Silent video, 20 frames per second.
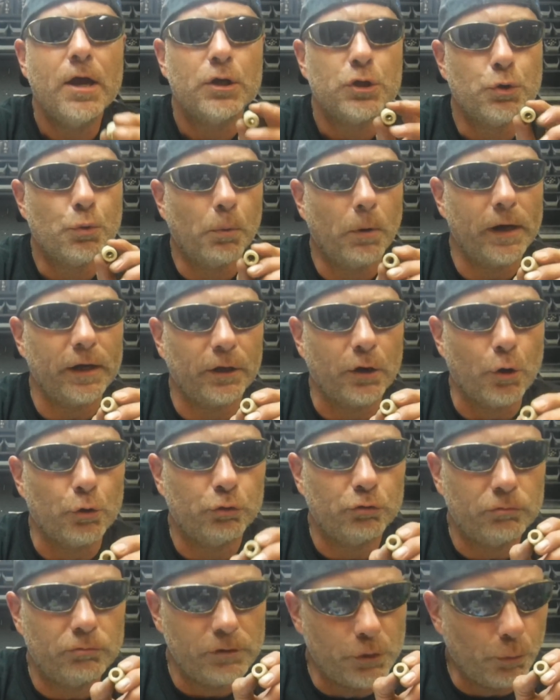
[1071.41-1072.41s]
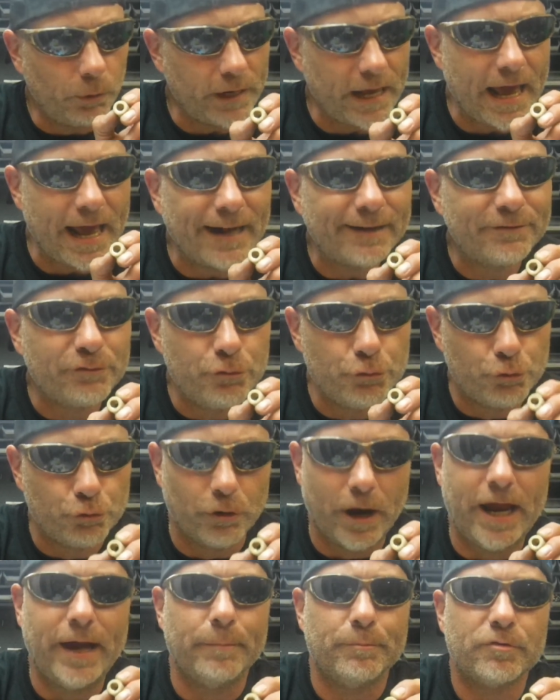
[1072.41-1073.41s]
you want to add 2
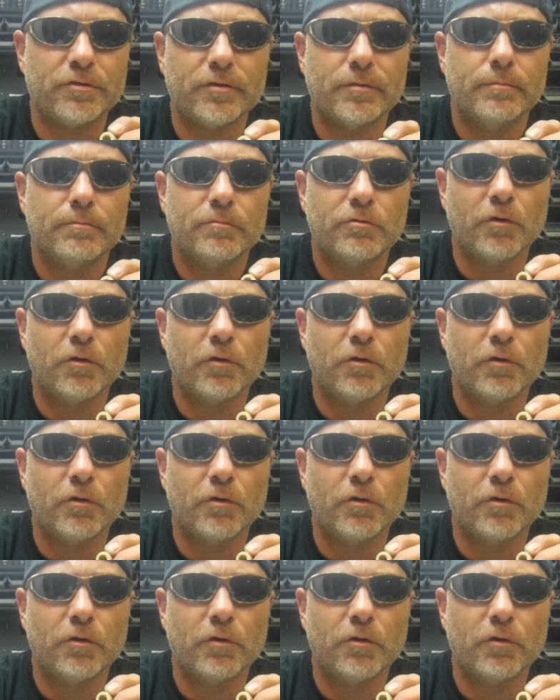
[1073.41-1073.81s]
grams.